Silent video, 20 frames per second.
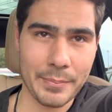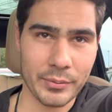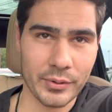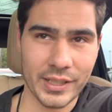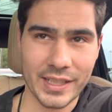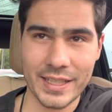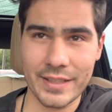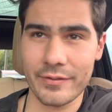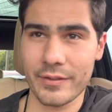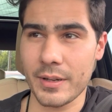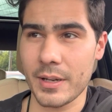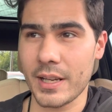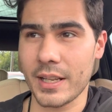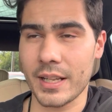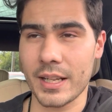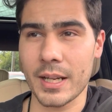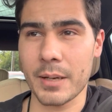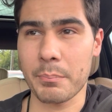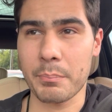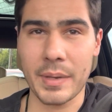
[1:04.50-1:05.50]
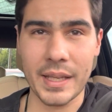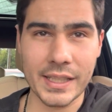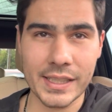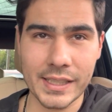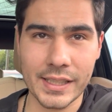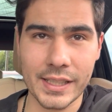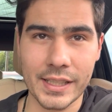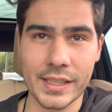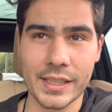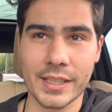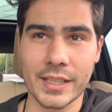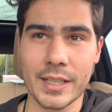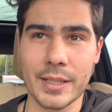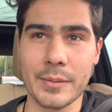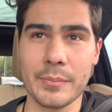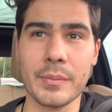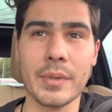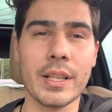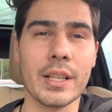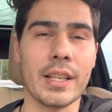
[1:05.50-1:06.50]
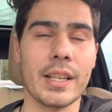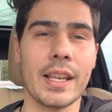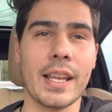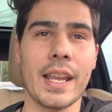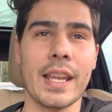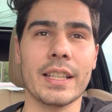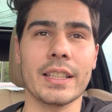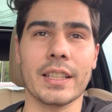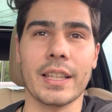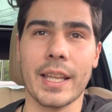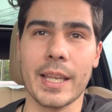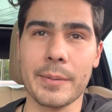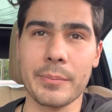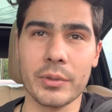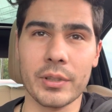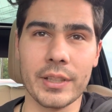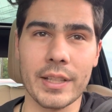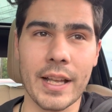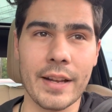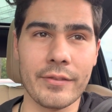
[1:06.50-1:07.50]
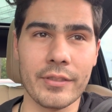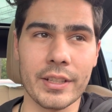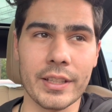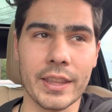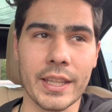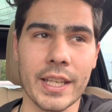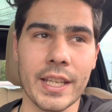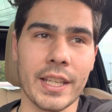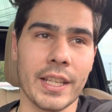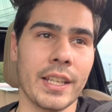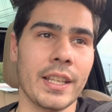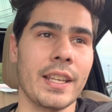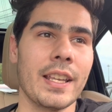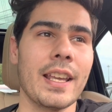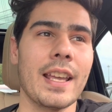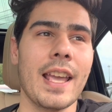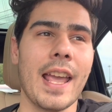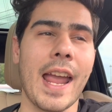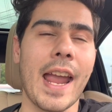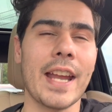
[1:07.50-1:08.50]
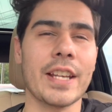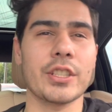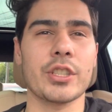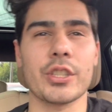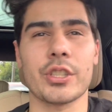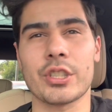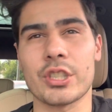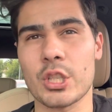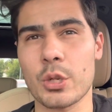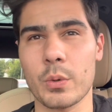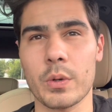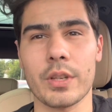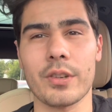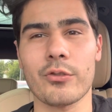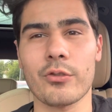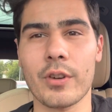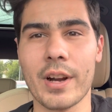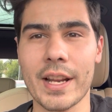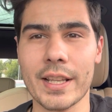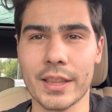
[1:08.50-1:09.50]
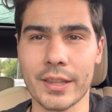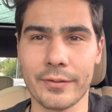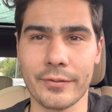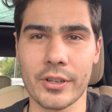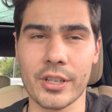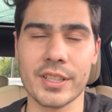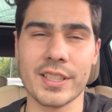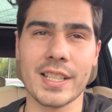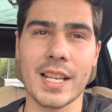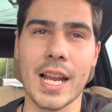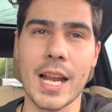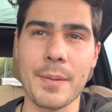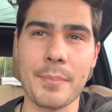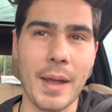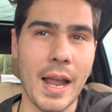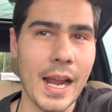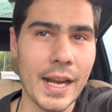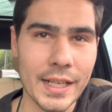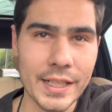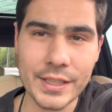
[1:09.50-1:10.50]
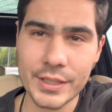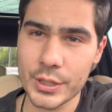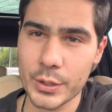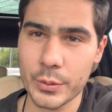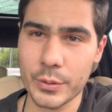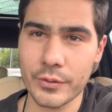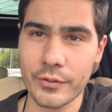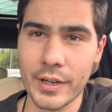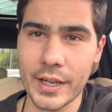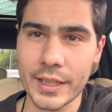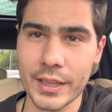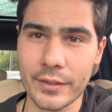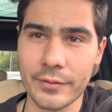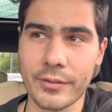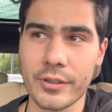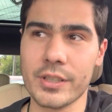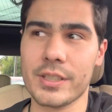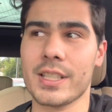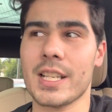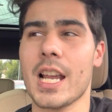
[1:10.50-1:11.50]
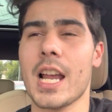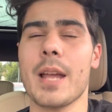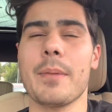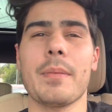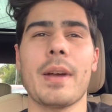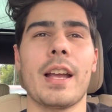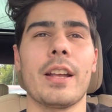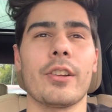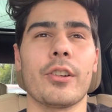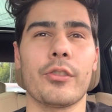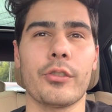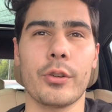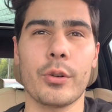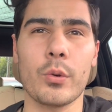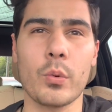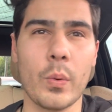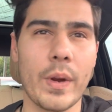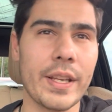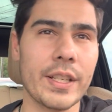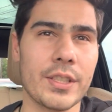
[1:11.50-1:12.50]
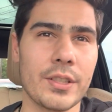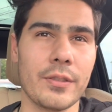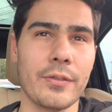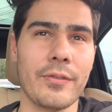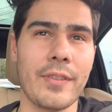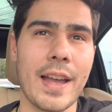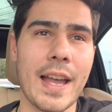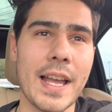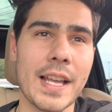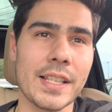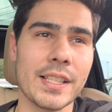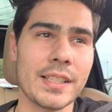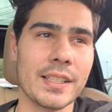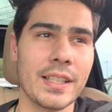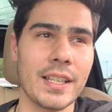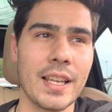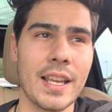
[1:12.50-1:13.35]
or even a bin system, and label everything and just do it right the first time. I didn't do it right the first time. I grew way too fast.